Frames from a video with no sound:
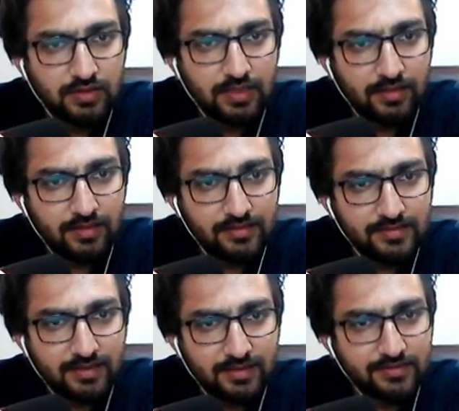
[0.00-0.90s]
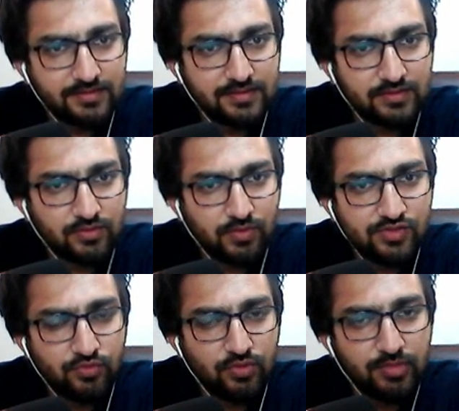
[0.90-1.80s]
in this case, this
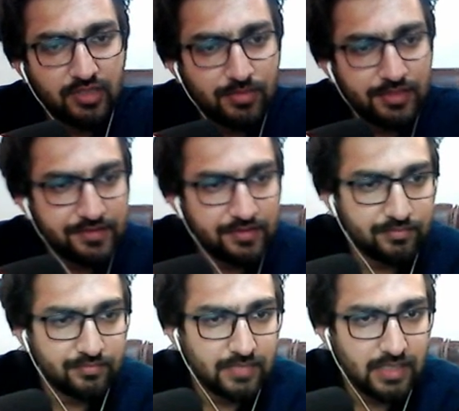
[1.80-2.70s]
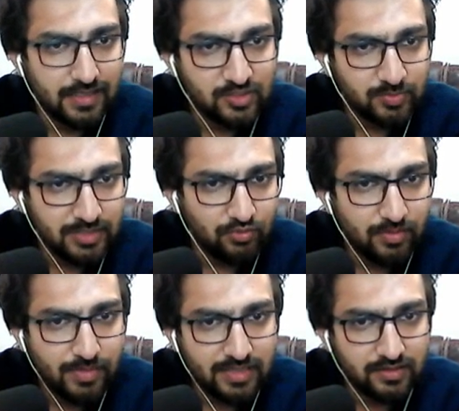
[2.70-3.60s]
question will become easy. I explained you the
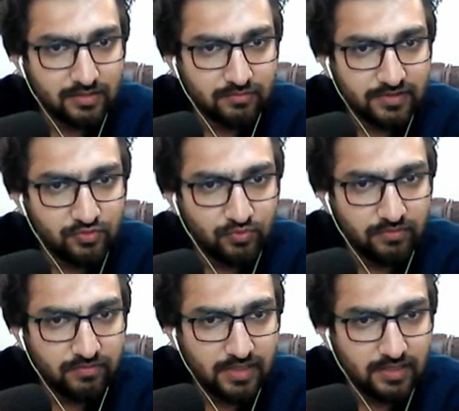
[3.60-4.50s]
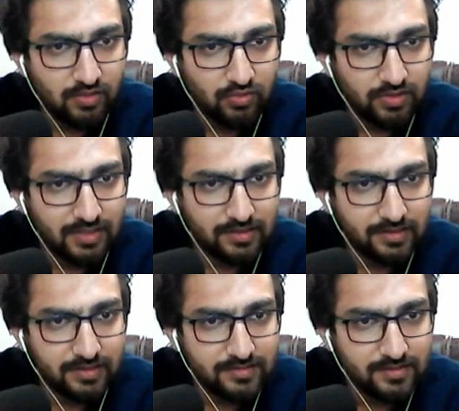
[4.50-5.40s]
method. First you will find out the
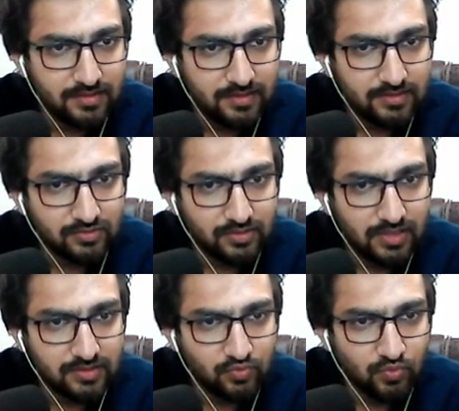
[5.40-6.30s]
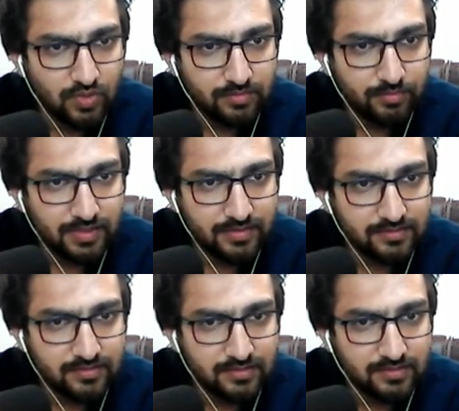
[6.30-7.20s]
increase, so that is 1
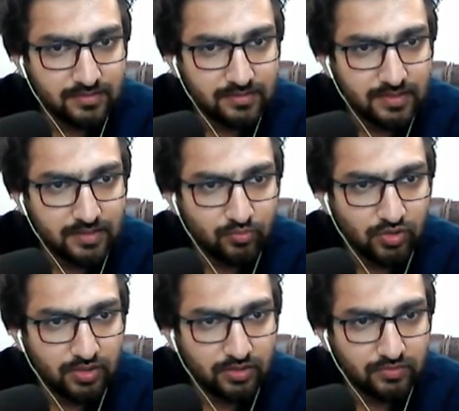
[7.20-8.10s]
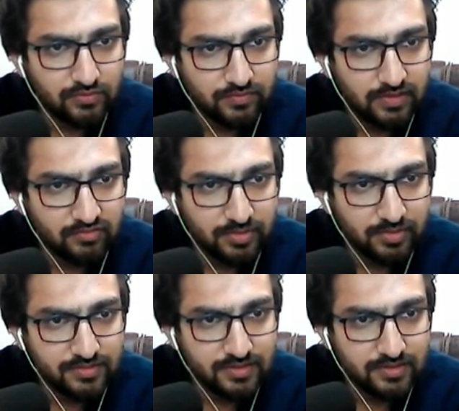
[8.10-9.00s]
plus
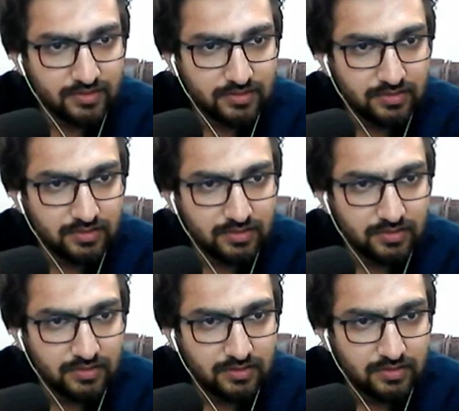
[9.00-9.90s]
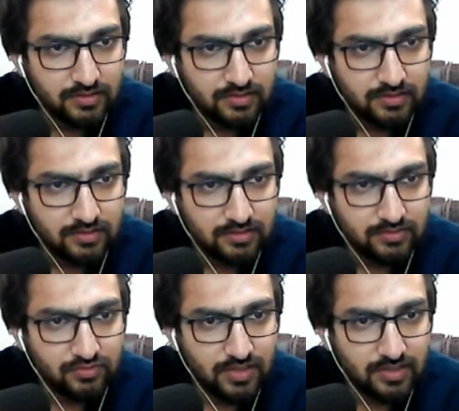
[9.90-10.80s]
10.5%,
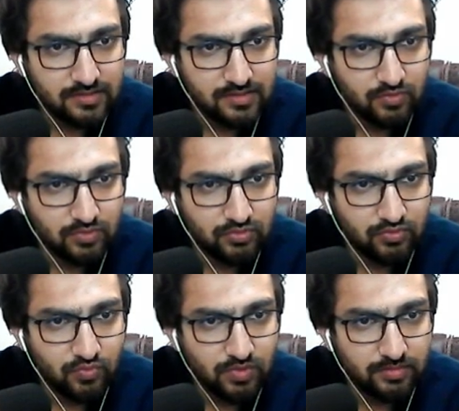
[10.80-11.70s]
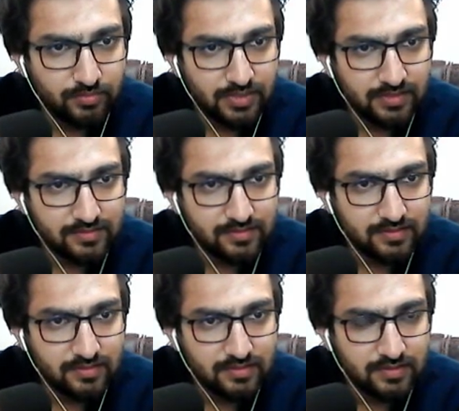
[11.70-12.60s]
so that is equal to 1 plus
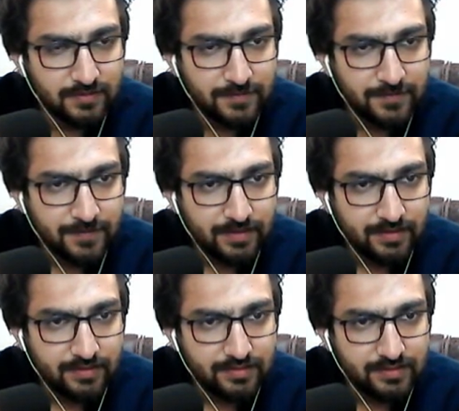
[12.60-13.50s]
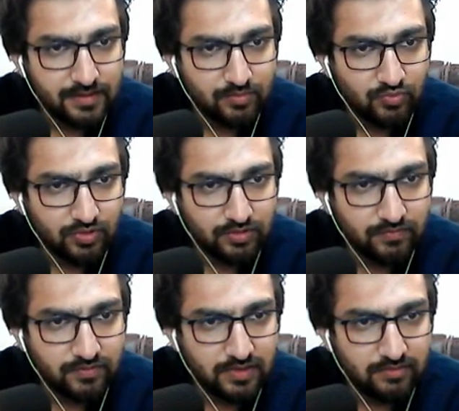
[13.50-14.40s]

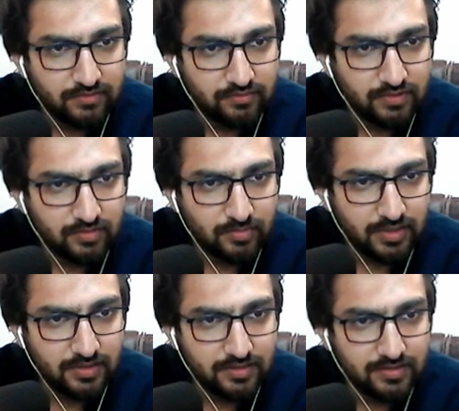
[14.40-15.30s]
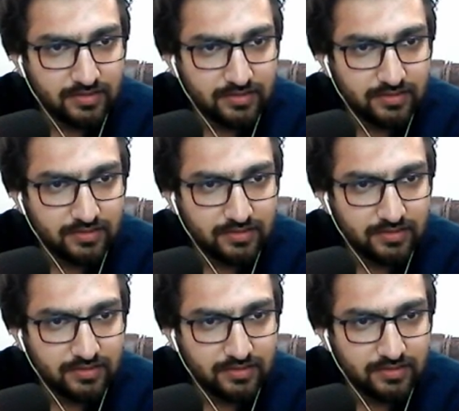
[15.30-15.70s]
10.5 divided by 100,